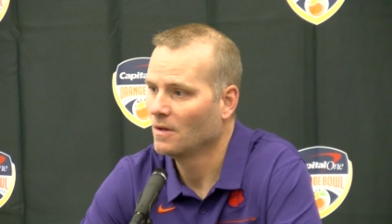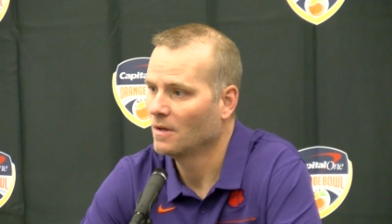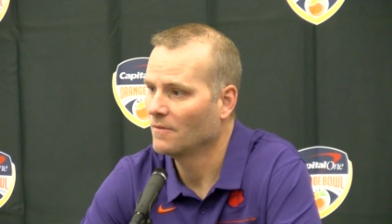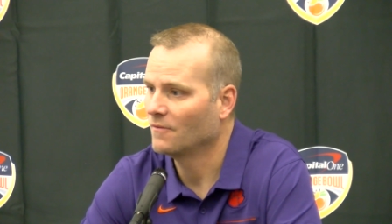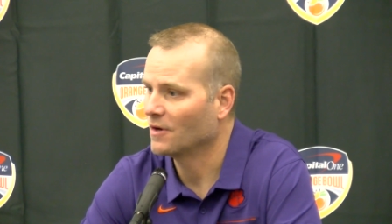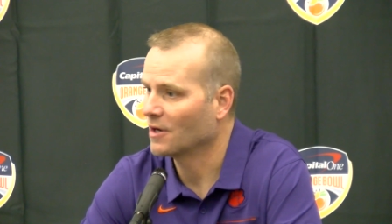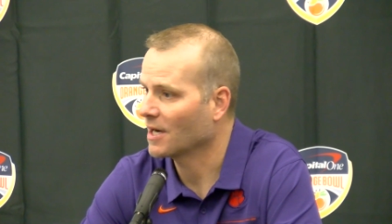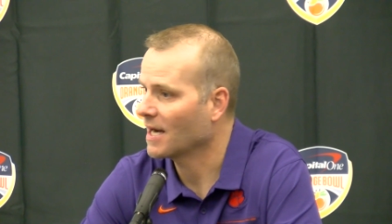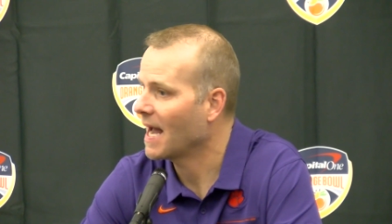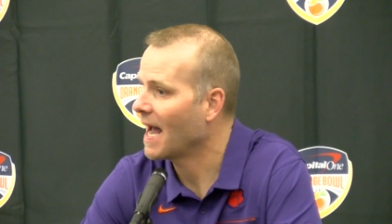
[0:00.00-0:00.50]

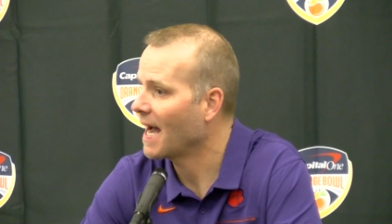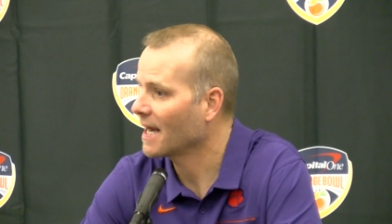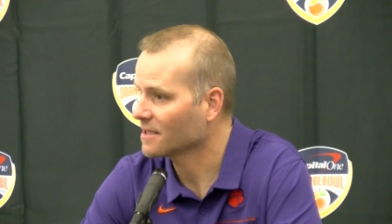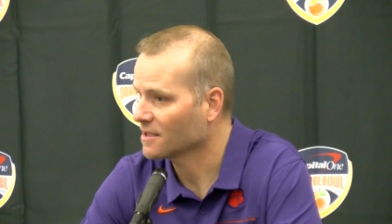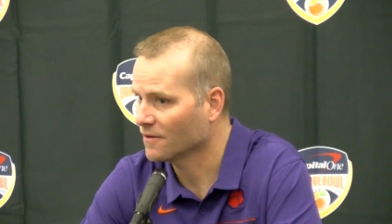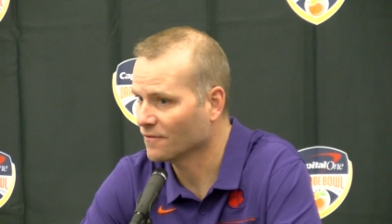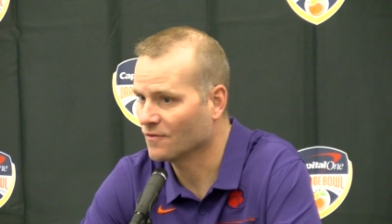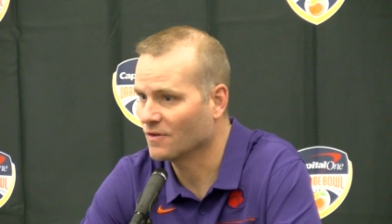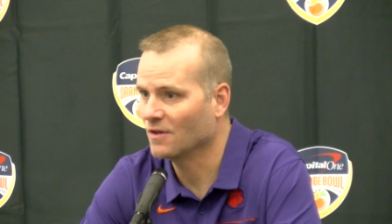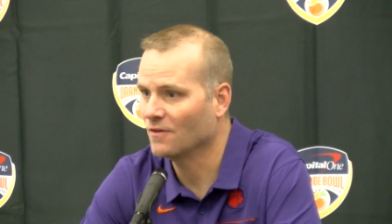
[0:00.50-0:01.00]
Very
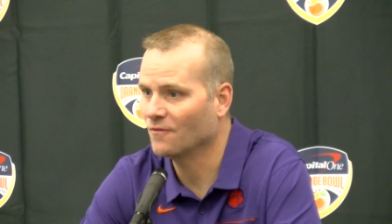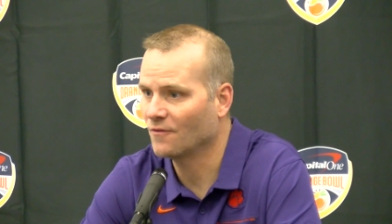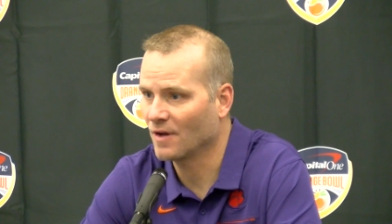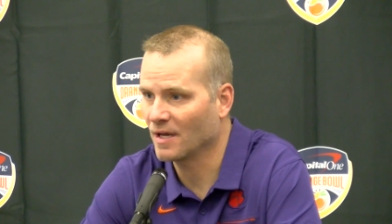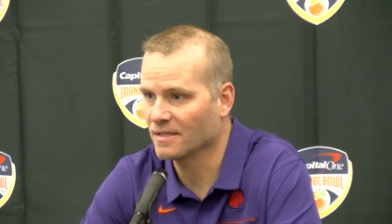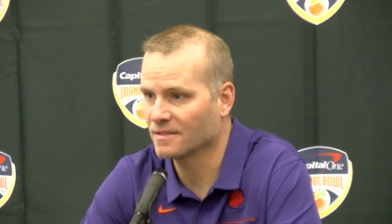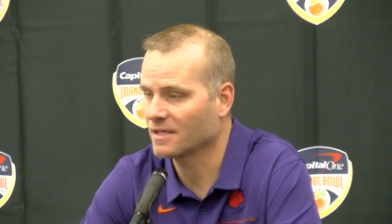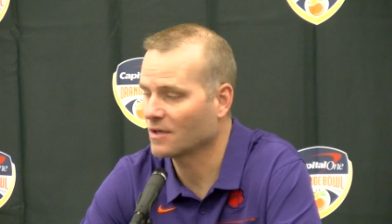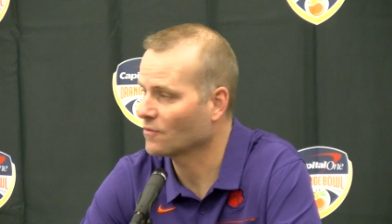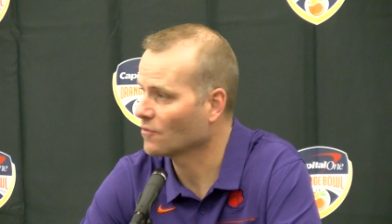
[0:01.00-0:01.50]
active
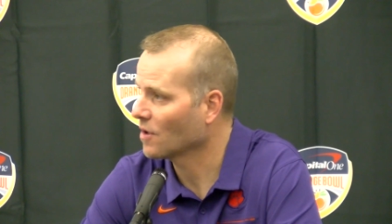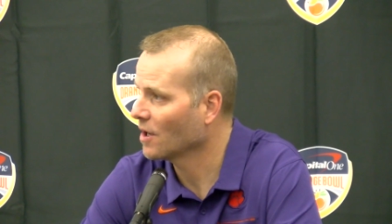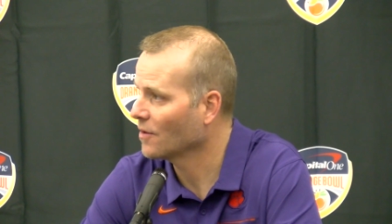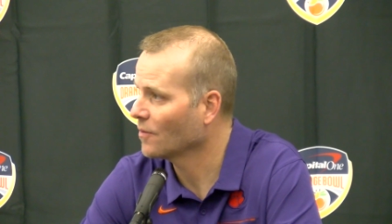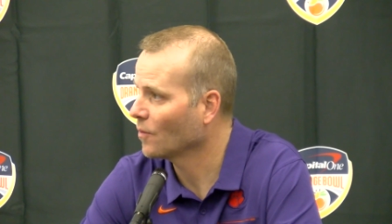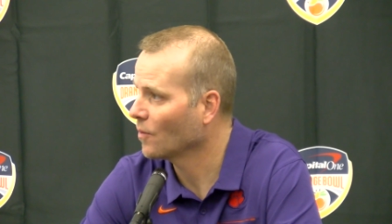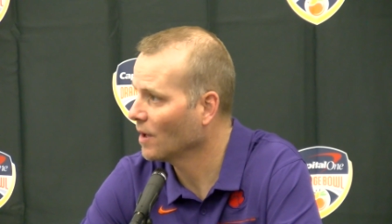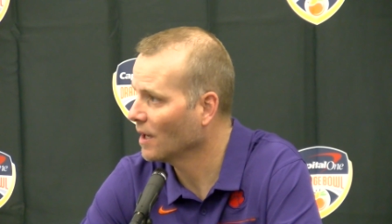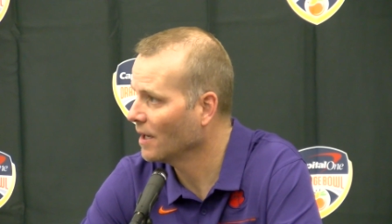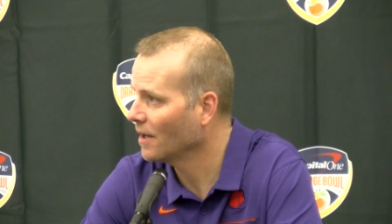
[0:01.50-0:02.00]
defense. They
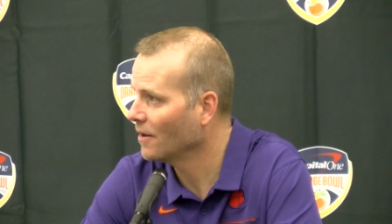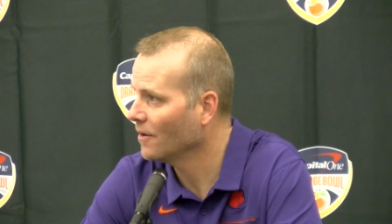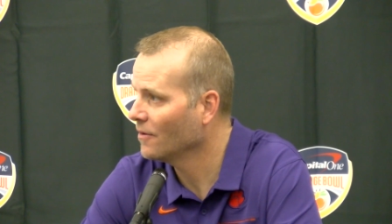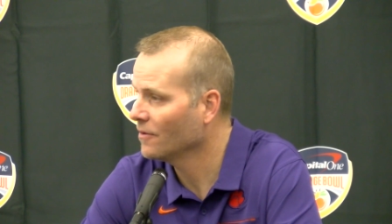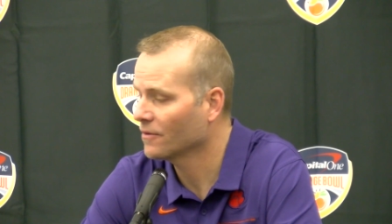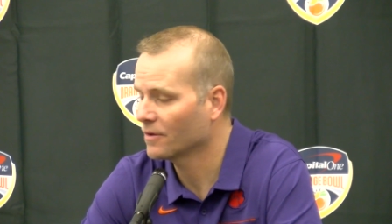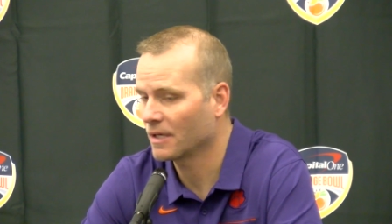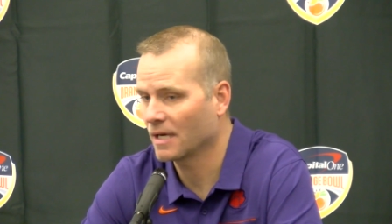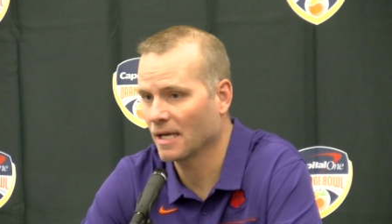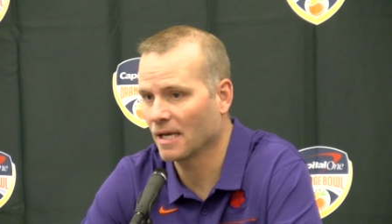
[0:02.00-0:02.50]
run well,
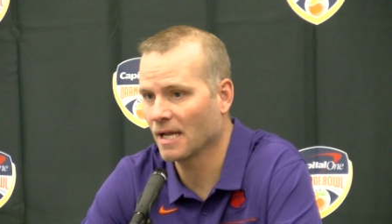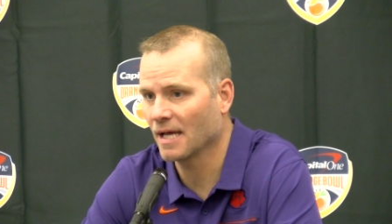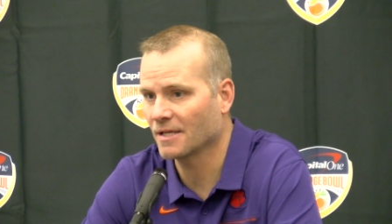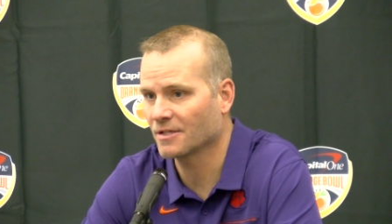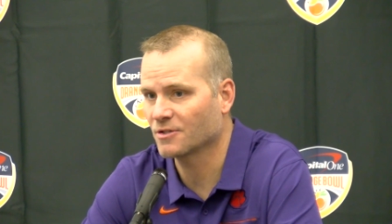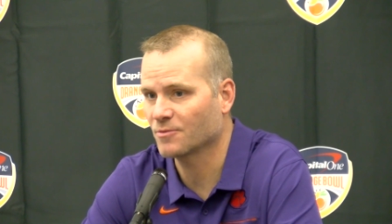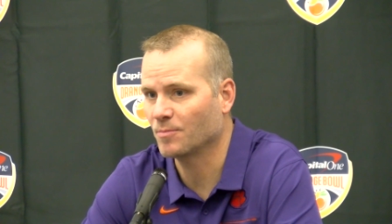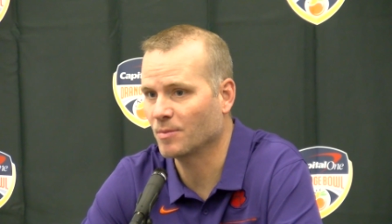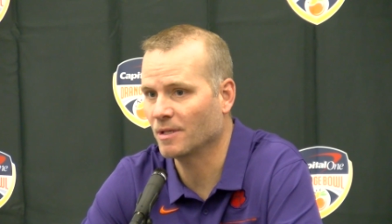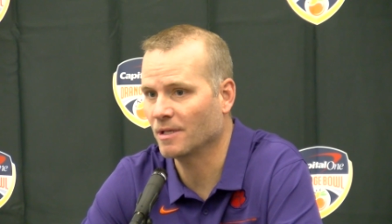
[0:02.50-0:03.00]
got a lot
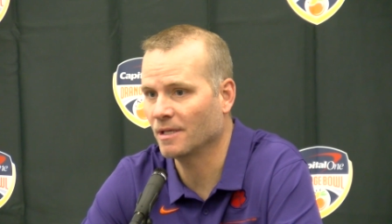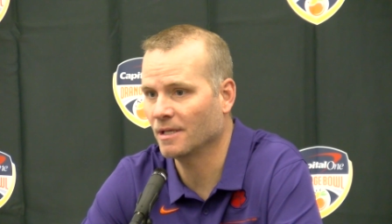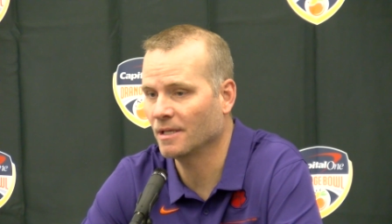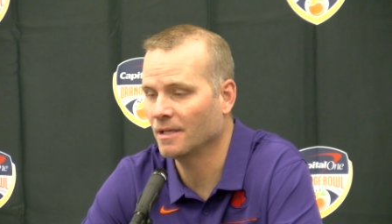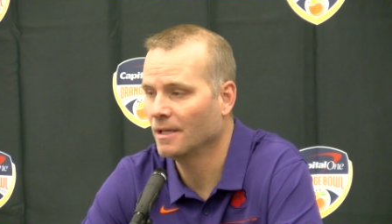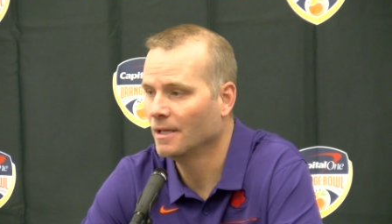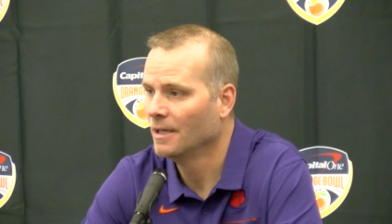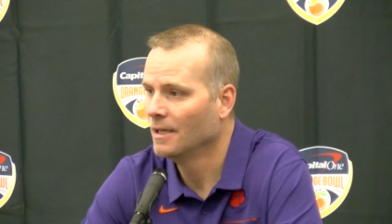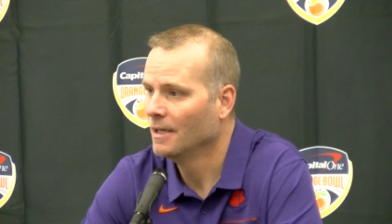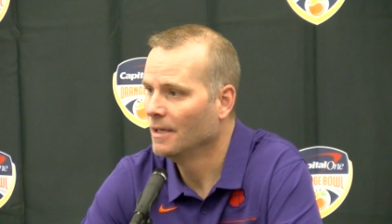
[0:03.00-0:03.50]
of speed.